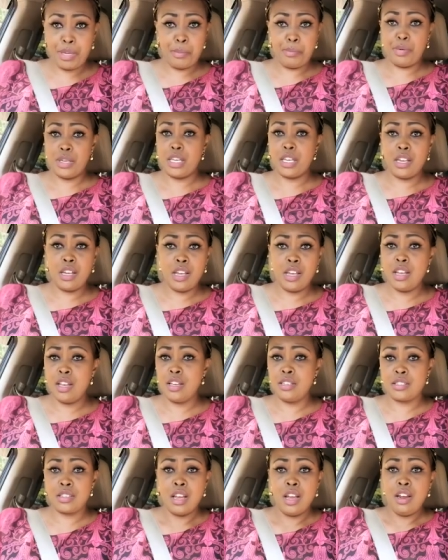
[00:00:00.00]

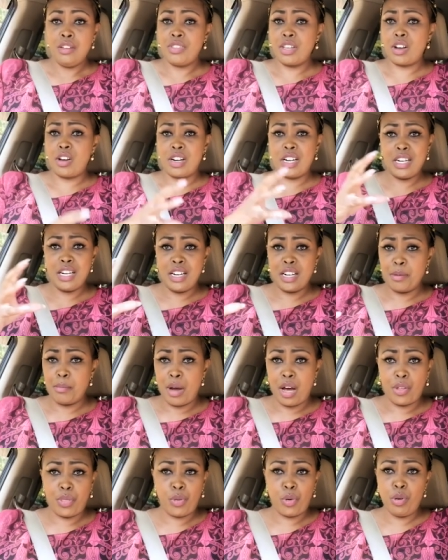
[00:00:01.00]
PPEs. They're going to need
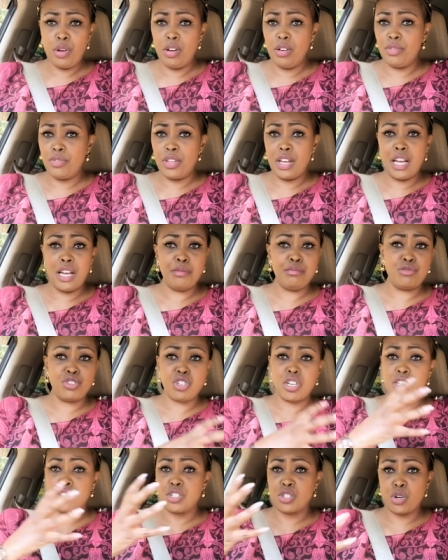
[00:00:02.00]
about three of them.
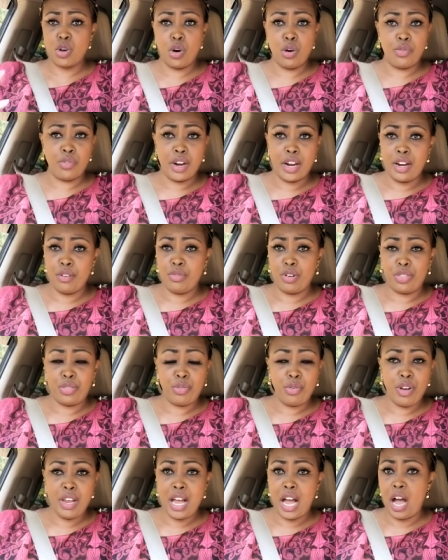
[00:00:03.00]
Change it over every
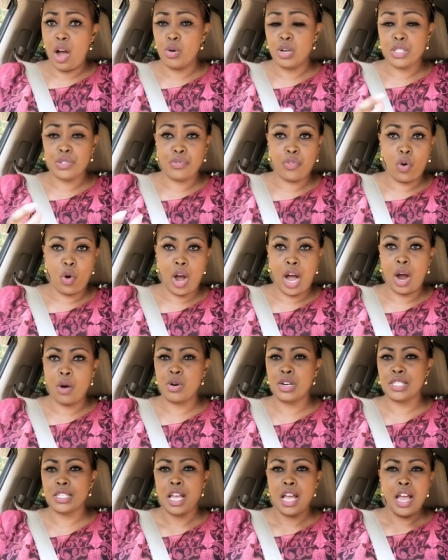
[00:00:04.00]
three hours, four
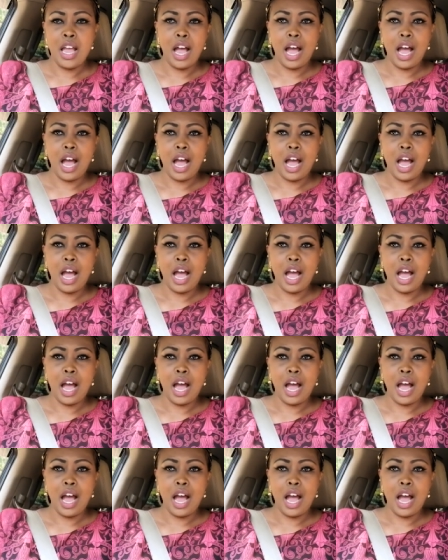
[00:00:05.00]
hours.